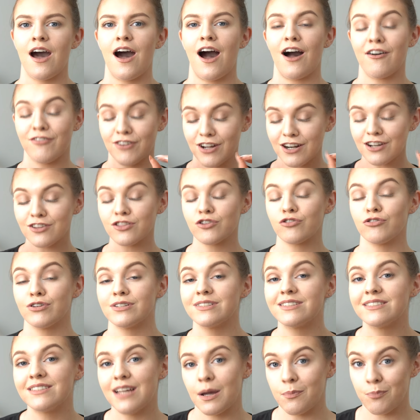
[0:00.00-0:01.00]
I've got a
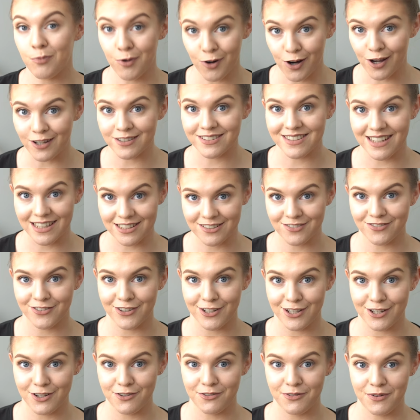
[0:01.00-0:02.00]
3-step process for
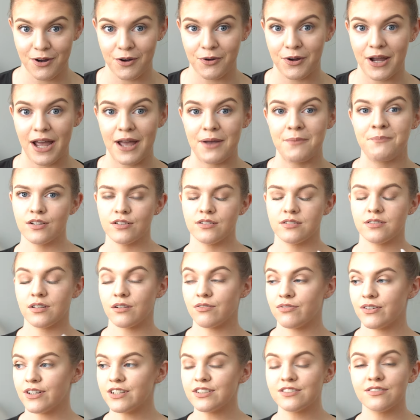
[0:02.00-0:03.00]
you, okay? So
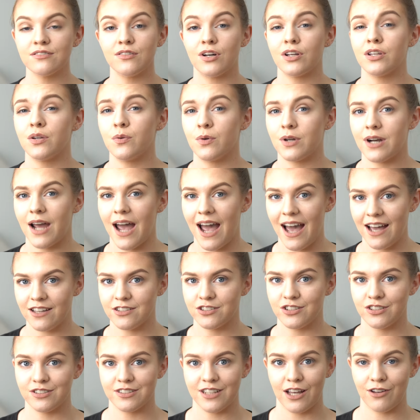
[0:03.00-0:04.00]
first of all, you want to
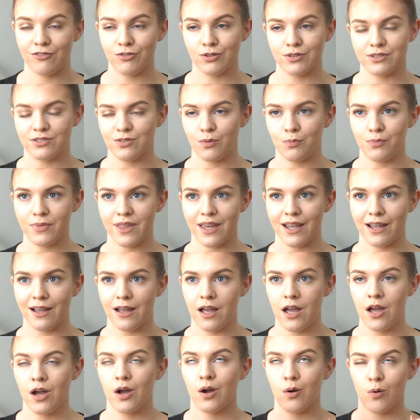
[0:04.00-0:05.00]
ask yourself, when something
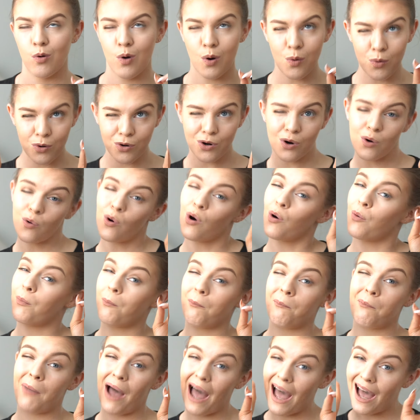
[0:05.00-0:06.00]
quote
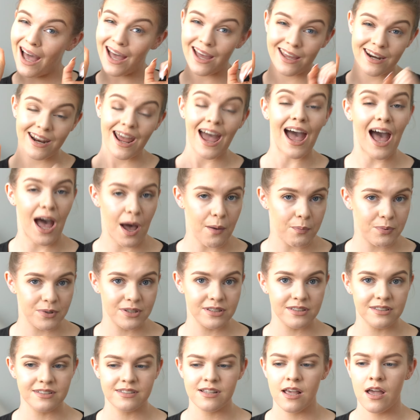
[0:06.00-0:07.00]
unquote bad
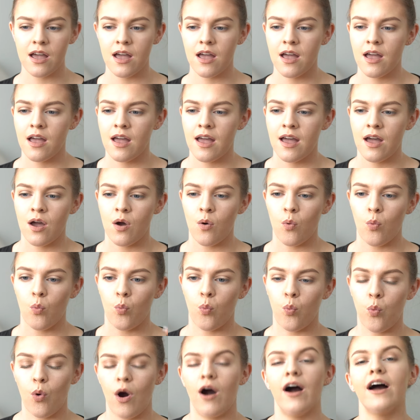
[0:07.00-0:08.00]
happens,
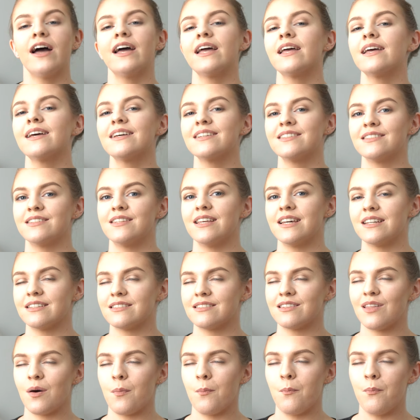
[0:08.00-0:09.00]
why is this
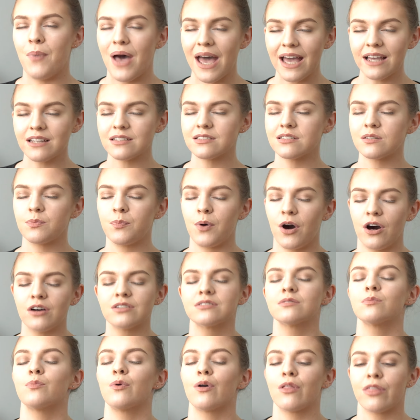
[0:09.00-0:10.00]
the best
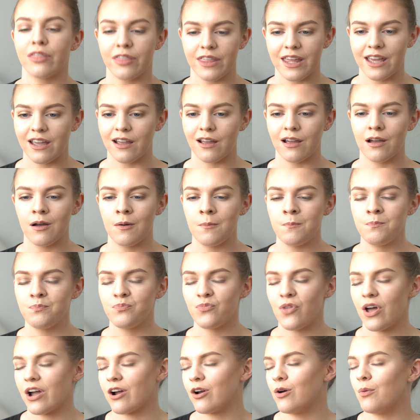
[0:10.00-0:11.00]
possible thing
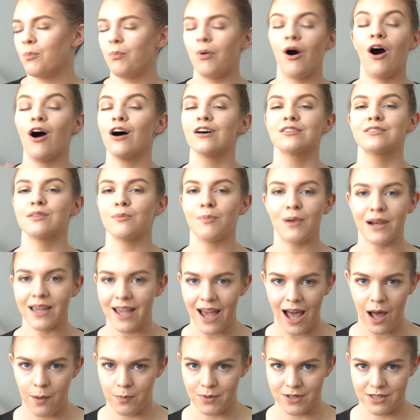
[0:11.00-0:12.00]
that could possibly
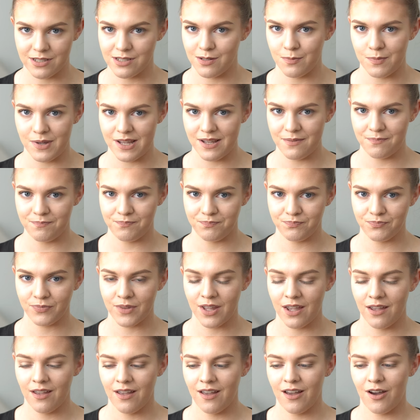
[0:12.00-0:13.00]
happen to me?
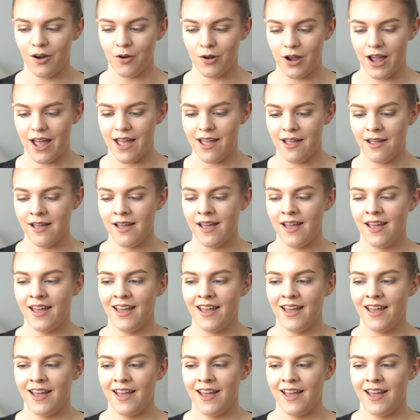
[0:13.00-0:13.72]
Okay?